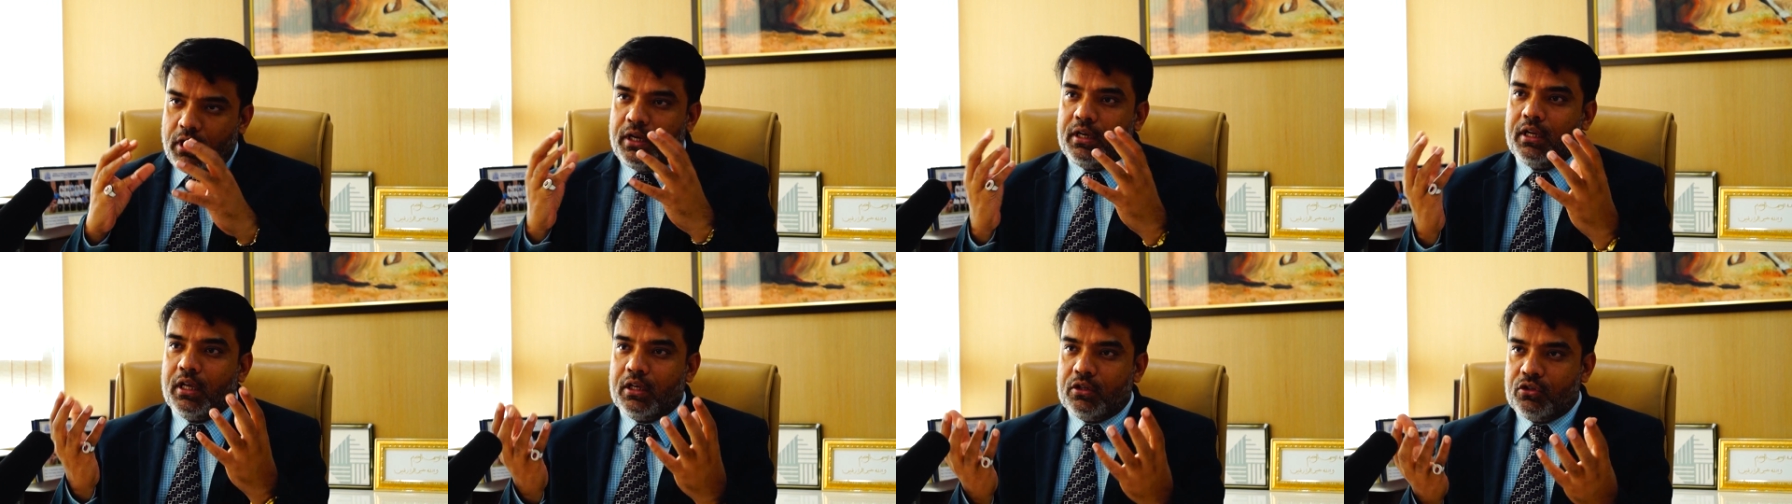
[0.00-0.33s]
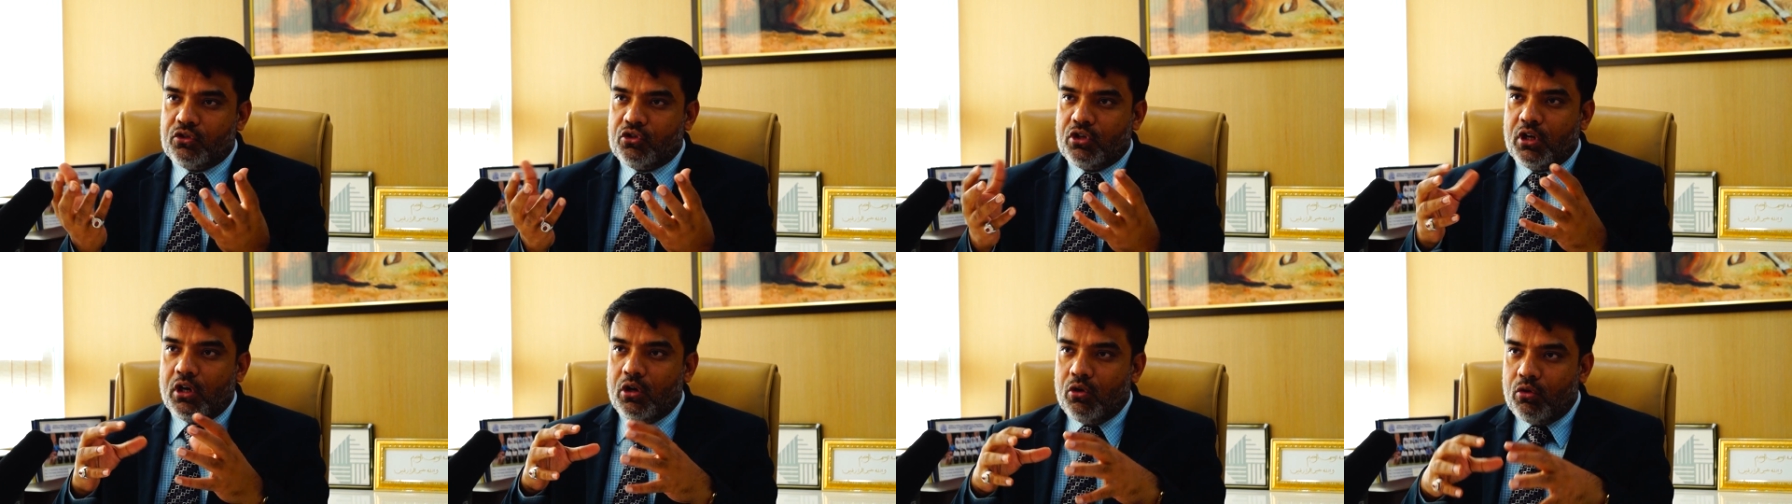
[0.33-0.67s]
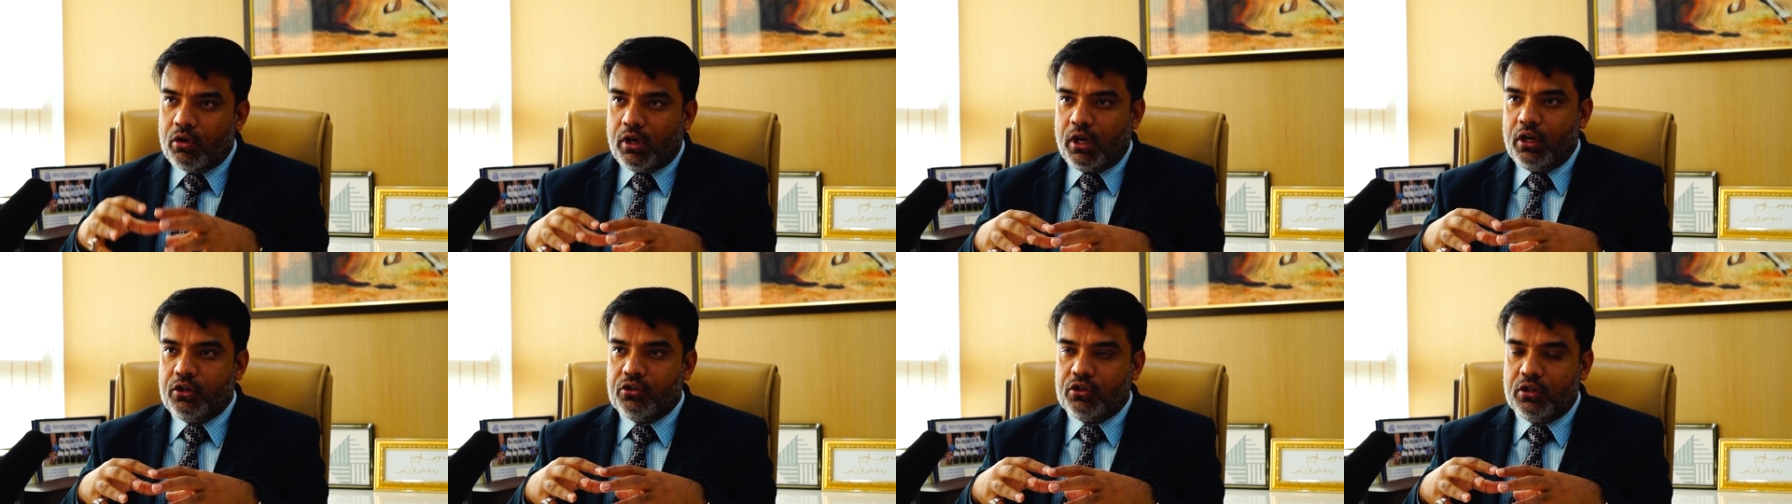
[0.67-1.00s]
industrial
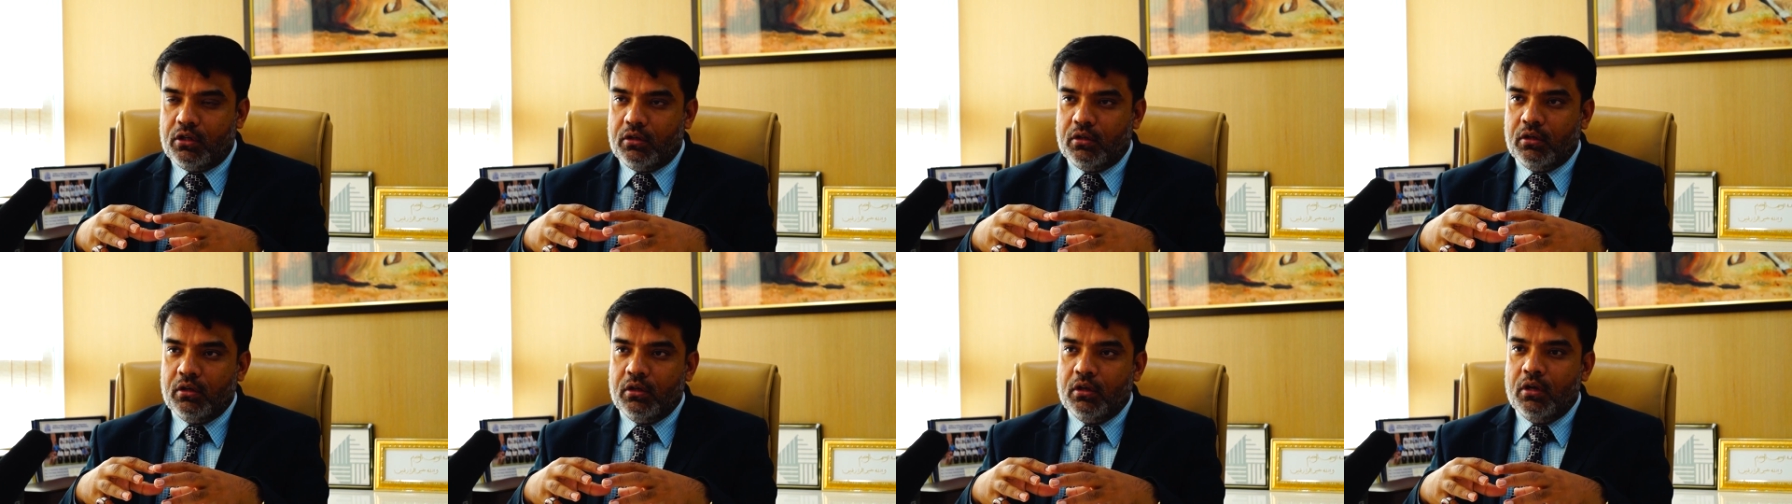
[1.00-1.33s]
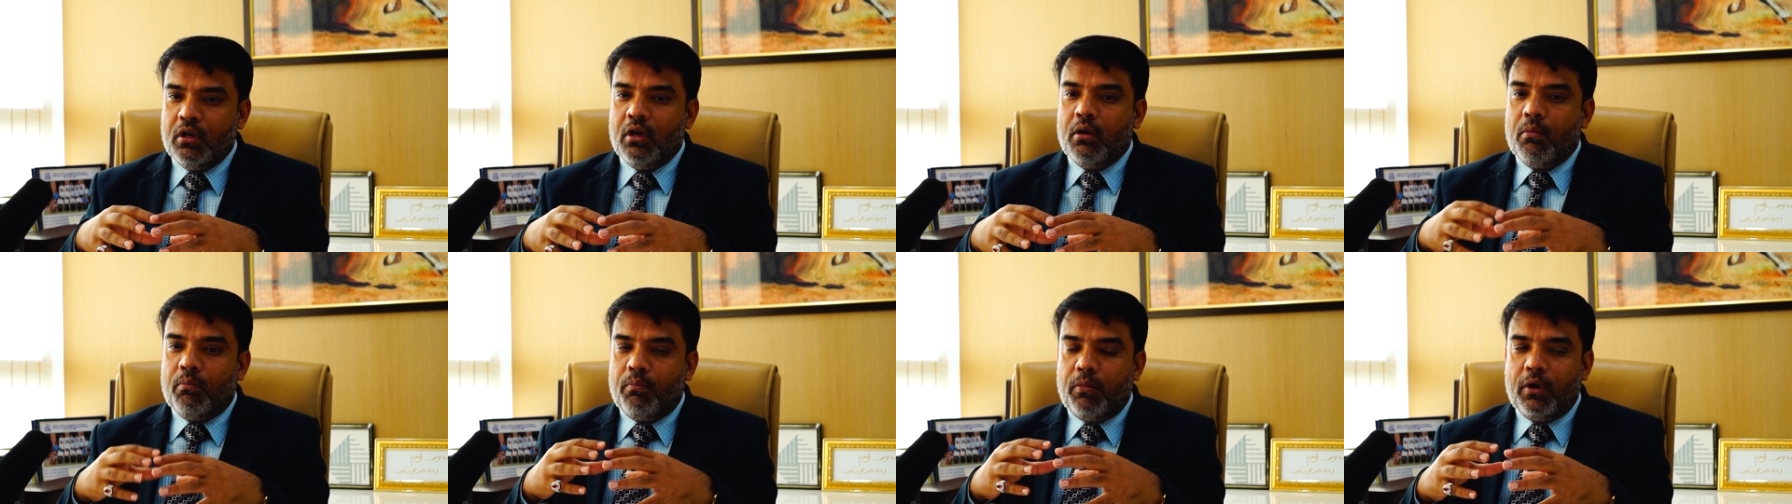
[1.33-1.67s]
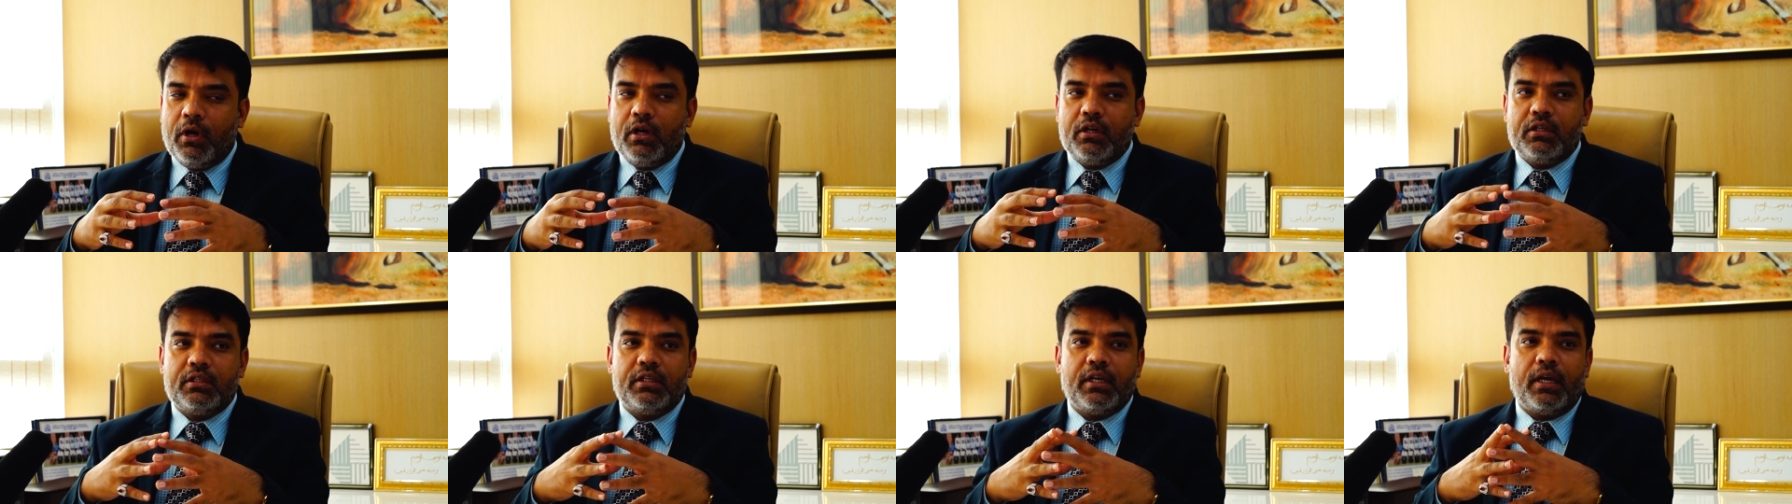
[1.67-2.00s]
location mm.
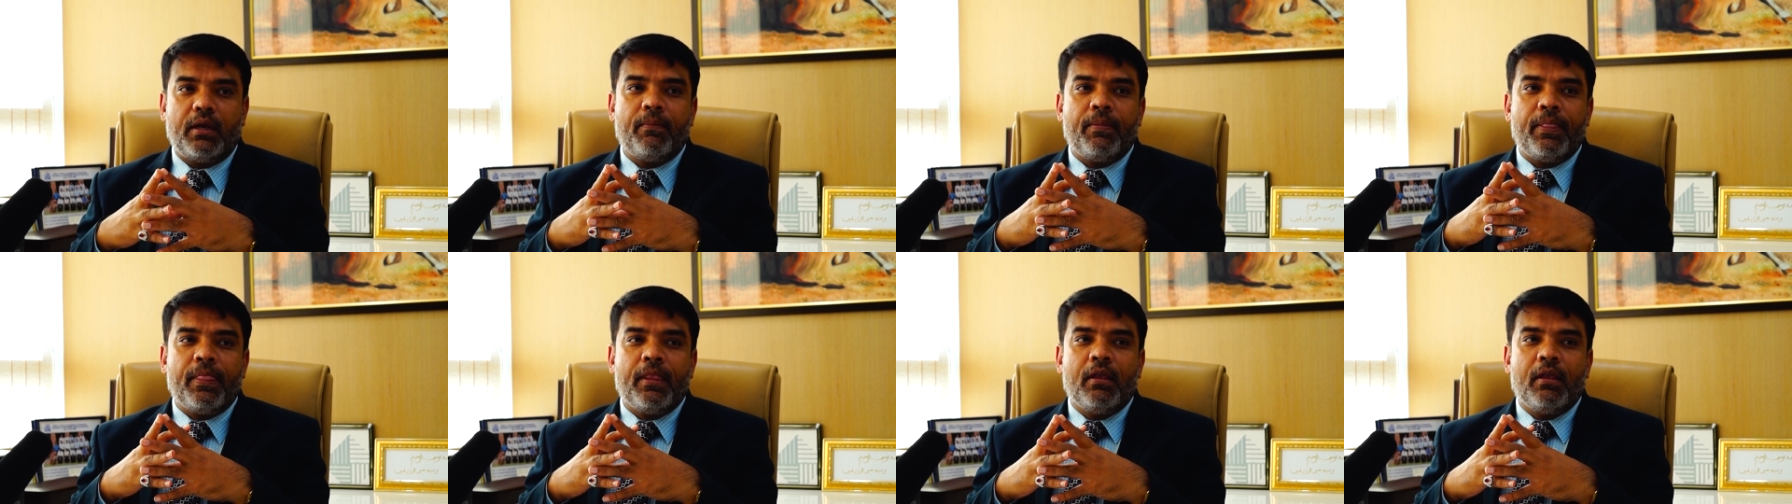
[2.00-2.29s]
per se.